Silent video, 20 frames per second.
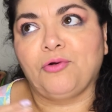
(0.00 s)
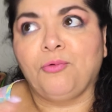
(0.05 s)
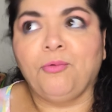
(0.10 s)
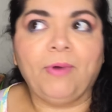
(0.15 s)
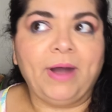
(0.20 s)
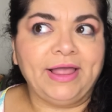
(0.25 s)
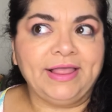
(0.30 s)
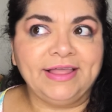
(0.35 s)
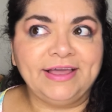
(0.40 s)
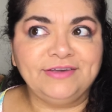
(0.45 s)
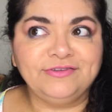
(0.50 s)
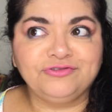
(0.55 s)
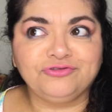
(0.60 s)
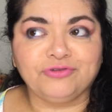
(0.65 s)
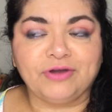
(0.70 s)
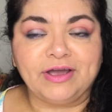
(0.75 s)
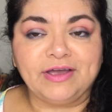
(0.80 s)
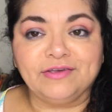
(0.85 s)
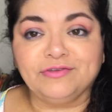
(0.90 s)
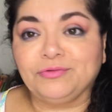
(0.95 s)
white lace
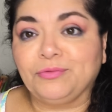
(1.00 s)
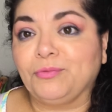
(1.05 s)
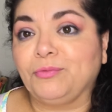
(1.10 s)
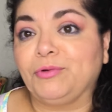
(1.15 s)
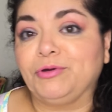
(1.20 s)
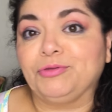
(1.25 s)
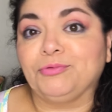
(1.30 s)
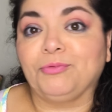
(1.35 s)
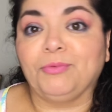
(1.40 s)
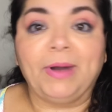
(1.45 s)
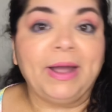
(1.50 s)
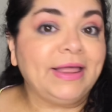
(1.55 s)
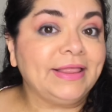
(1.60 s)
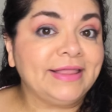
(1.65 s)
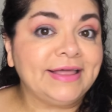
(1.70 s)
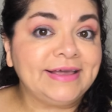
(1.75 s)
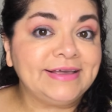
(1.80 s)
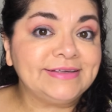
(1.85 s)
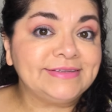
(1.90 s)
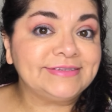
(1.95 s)
dress with white
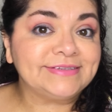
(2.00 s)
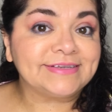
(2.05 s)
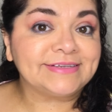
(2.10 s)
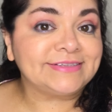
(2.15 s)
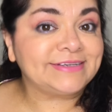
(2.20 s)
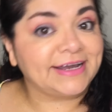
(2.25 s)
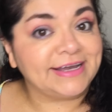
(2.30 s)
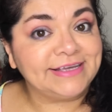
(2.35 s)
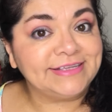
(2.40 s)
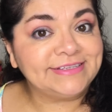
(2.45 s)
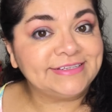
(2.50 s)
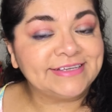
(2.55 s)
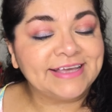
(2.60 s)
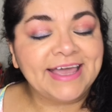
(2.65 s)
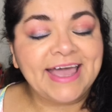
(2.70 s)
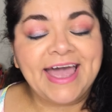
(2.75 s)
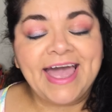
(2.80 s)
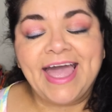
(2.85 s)
lace tights,